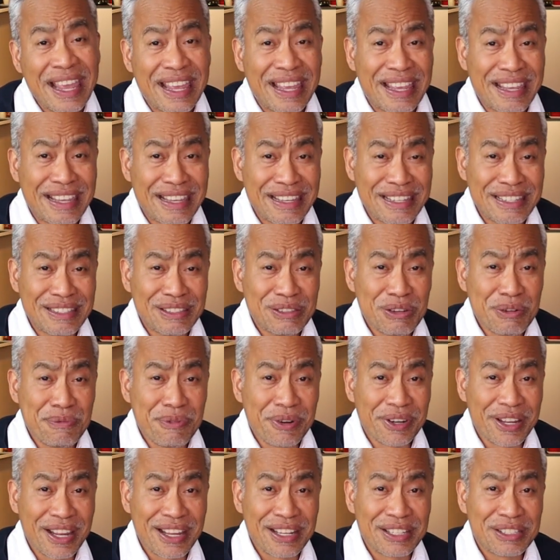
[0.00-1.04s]
And don't
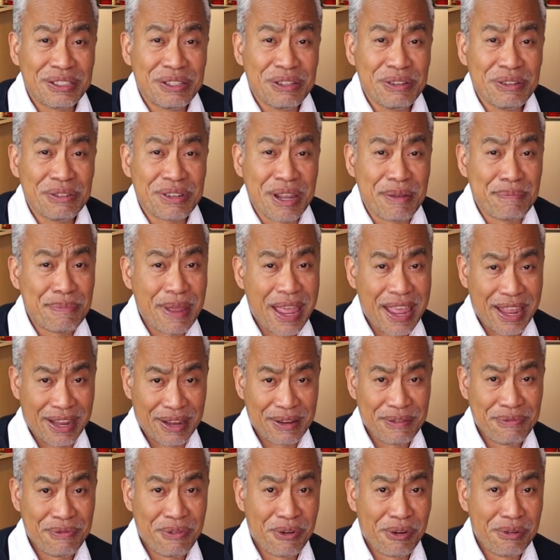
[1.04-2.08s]
forget to come
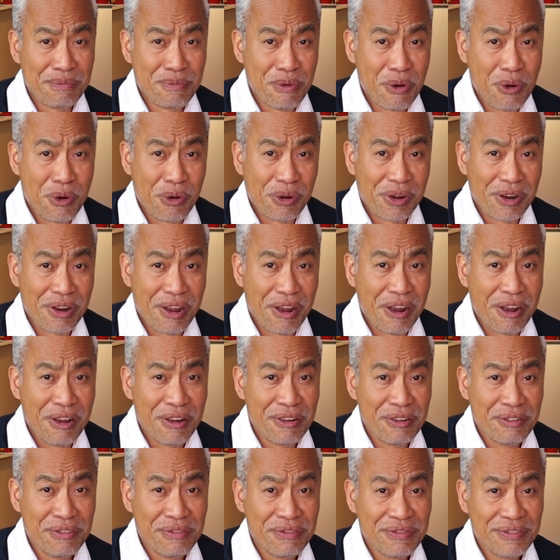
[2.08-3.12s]
back for more
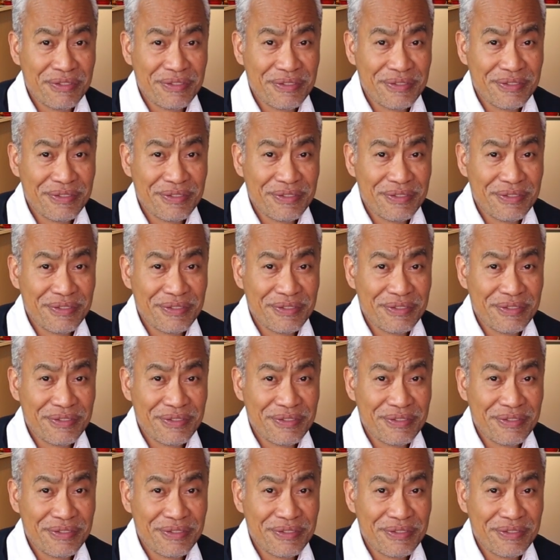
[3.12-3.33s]
of